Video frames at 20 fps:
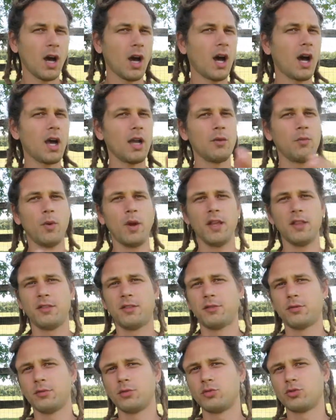I went
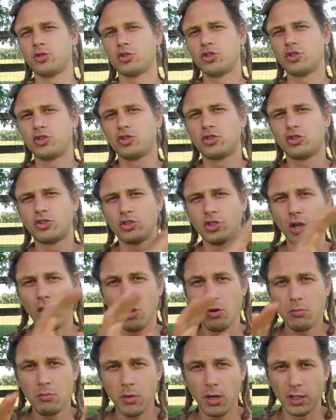through
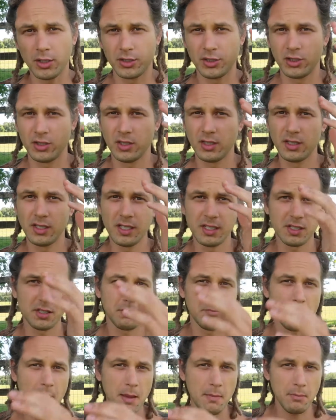so much
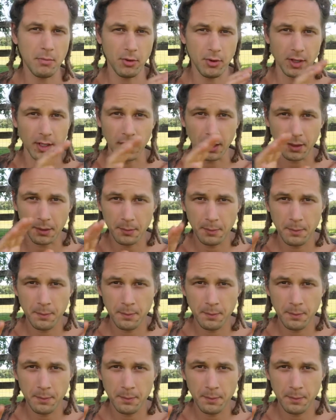dismembering,